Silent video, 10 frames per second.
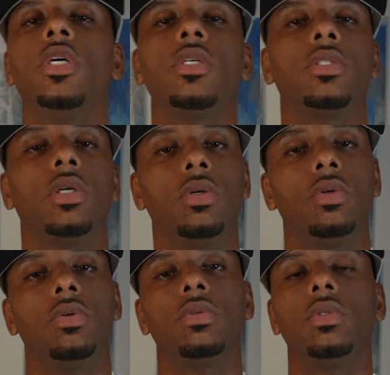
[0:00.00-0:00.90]

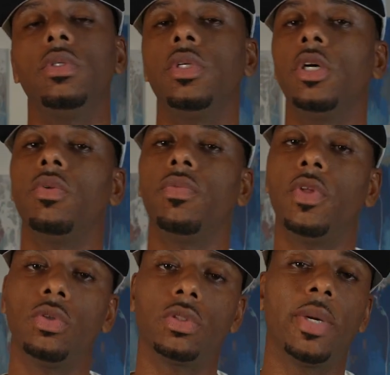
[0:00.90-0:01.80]
So, you know,
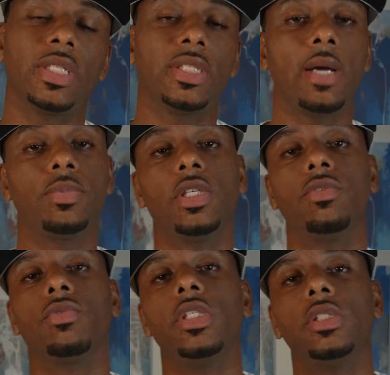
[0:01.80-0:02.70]
those are my top
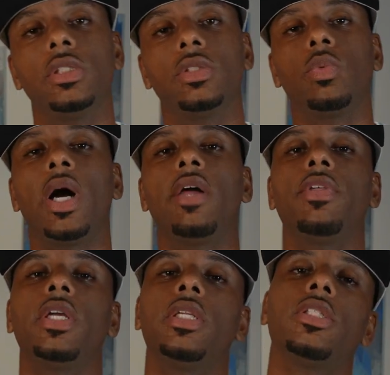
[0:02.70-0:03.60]
10 reasons why I
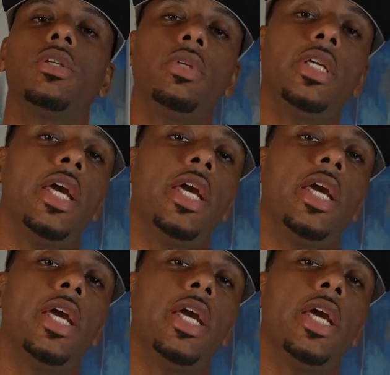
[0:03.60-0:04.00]
think the Sony